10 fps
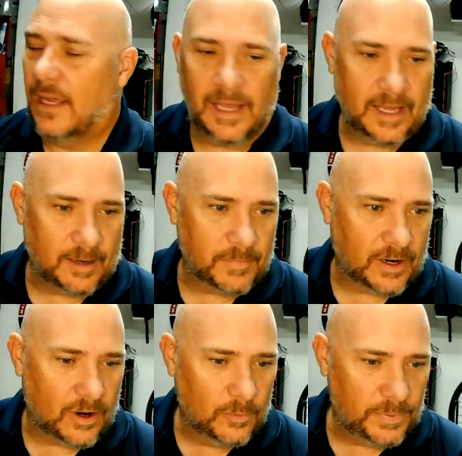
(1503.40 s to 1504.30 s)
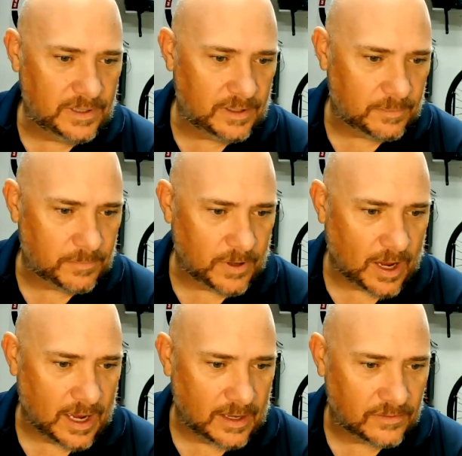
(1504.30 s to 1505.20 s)
And I'm going to open the
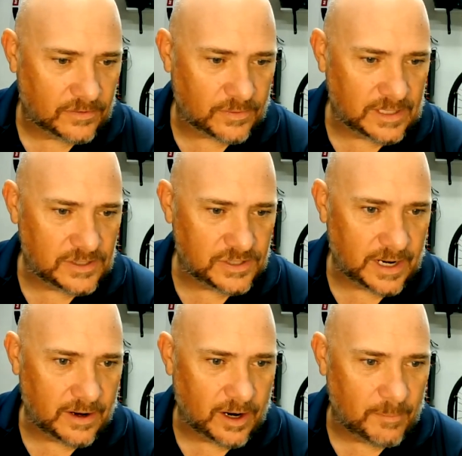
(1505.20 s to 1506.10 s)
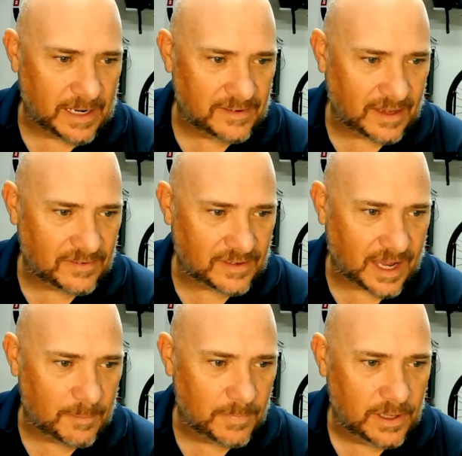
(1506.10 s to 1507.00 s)
screen share on my
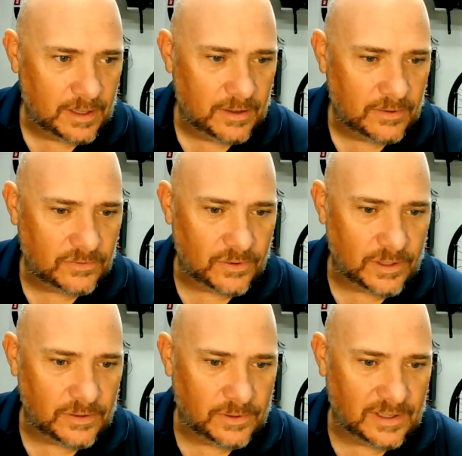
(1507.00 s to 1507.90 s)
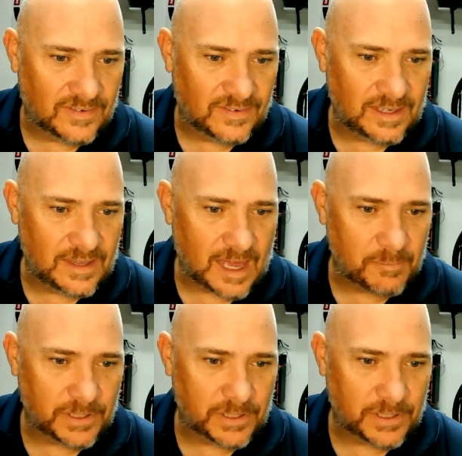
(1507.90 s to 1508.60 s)
desktop so that you can see that